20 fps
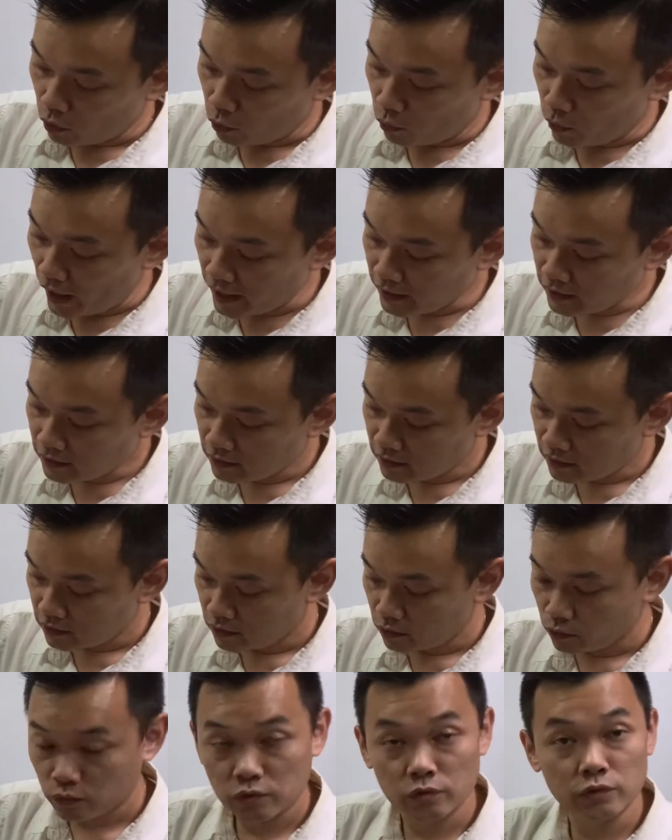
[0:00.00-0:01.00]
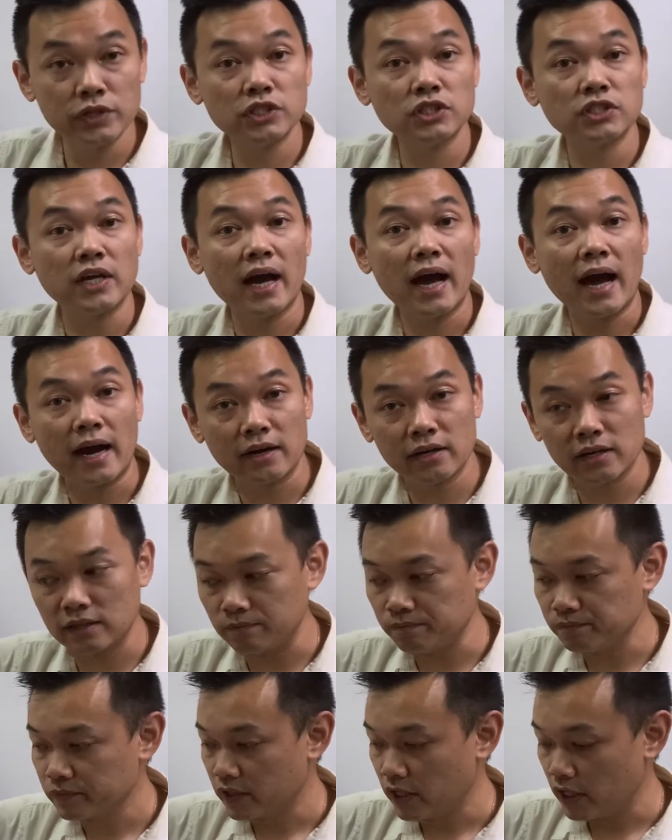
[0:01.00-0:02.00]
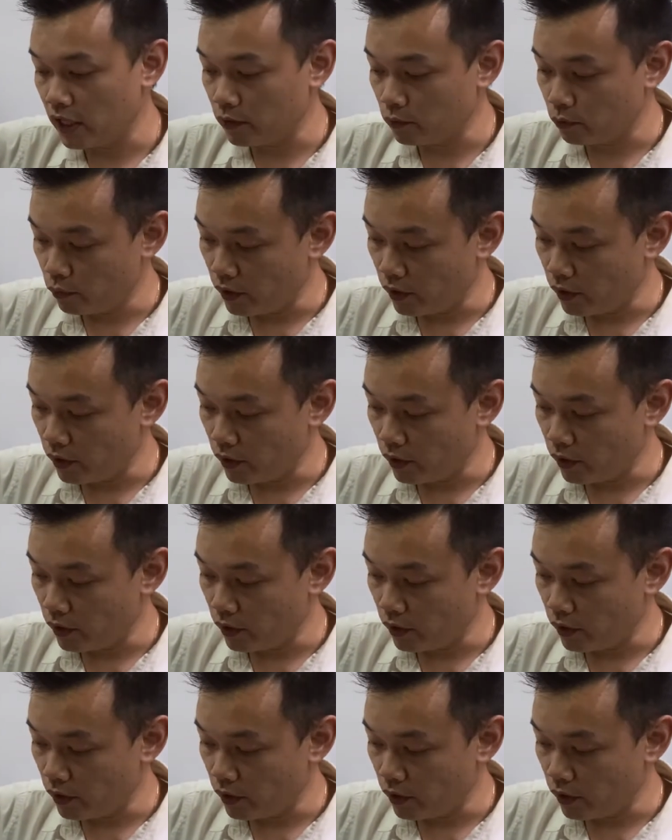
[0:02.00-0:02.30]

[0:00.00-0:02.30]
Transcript: when reach the 100, it